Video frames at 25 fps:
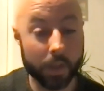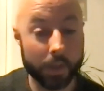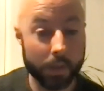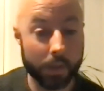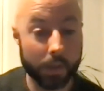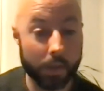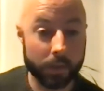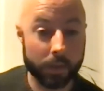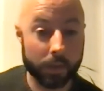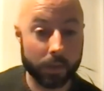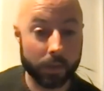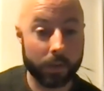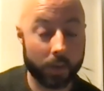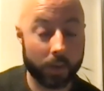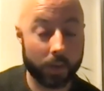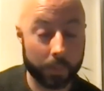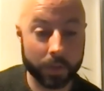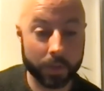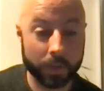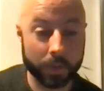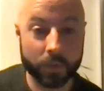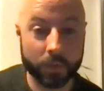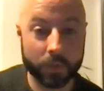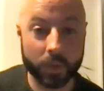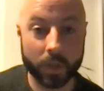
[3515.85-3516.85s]
And on the
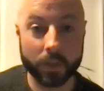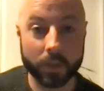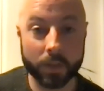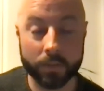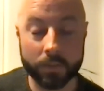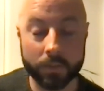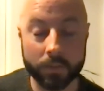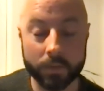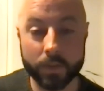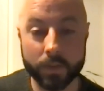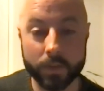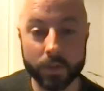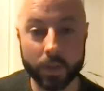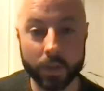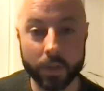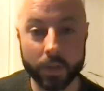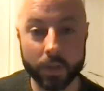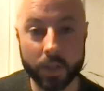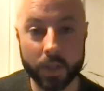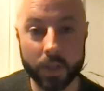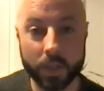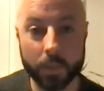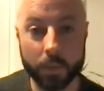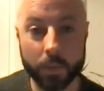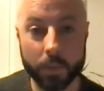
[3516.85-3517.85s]
topic of John Johnny
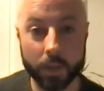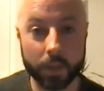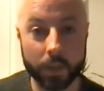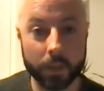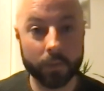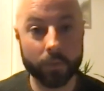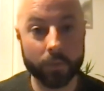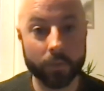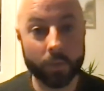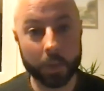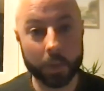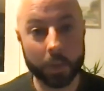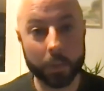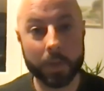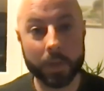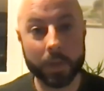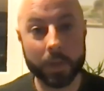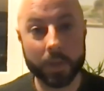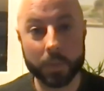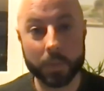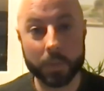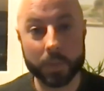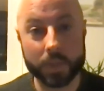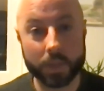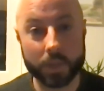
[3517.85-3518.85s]
Gieber, I can
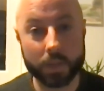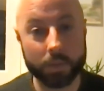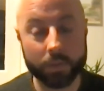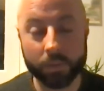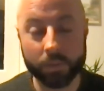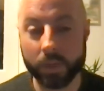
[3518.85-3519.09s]
recommend it myself.